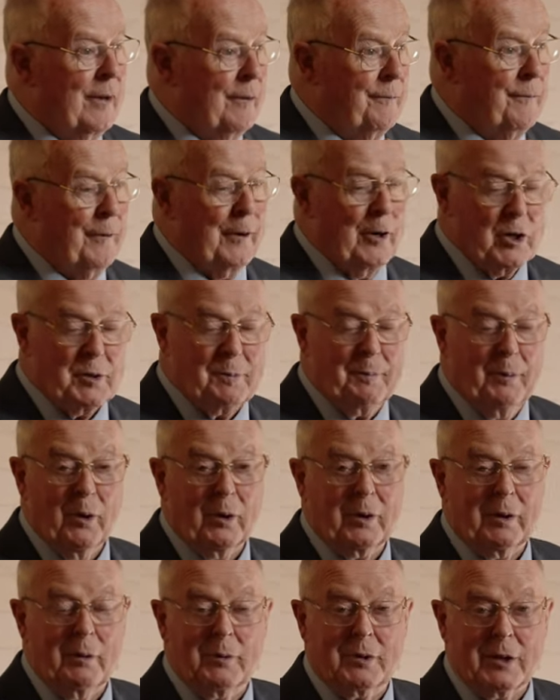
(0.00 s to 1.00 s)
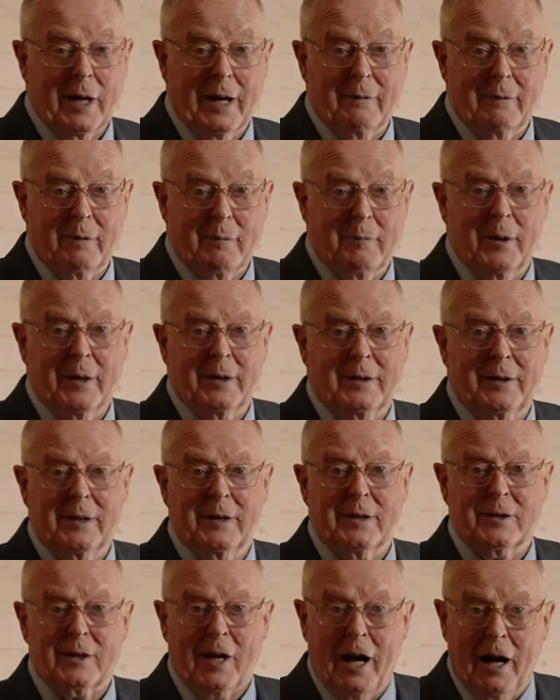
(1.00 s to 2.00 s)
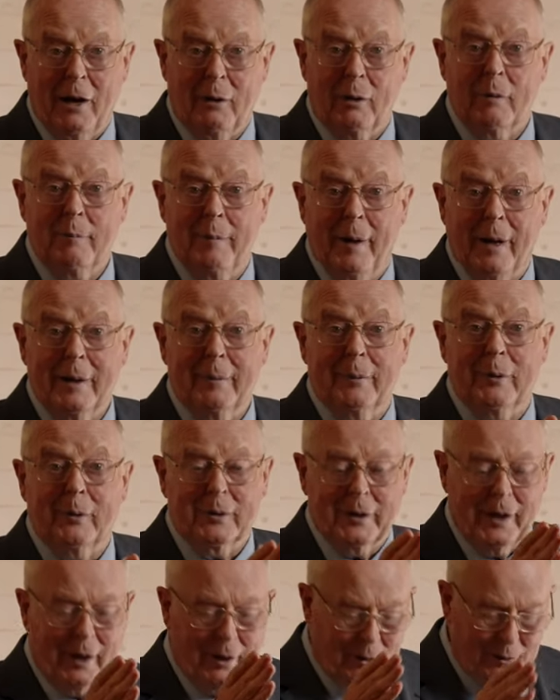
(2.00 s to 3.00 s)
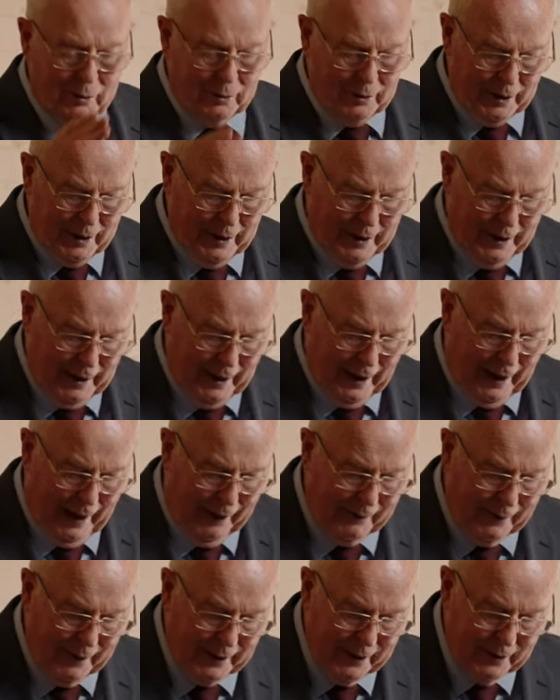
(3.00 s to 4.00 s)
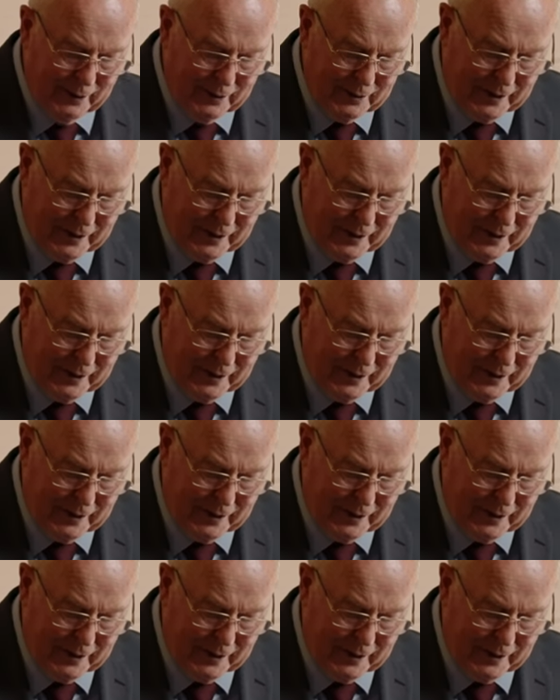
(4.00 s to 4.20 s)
The first book that was ever printed is our Bible, the Old and the New